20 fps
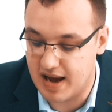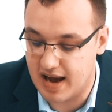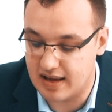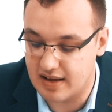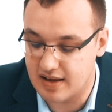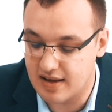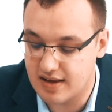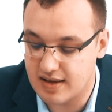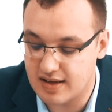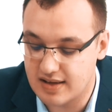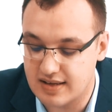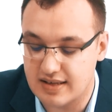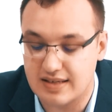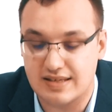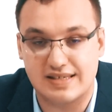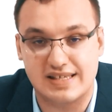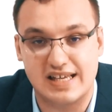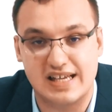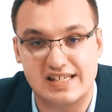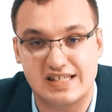by
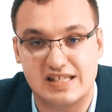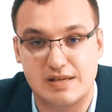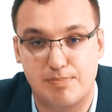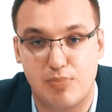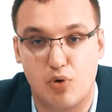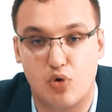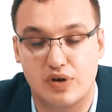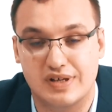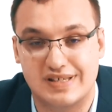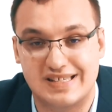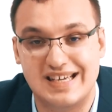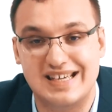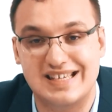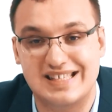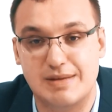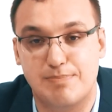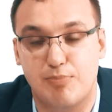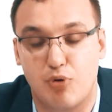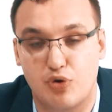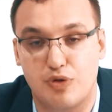60.3
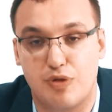60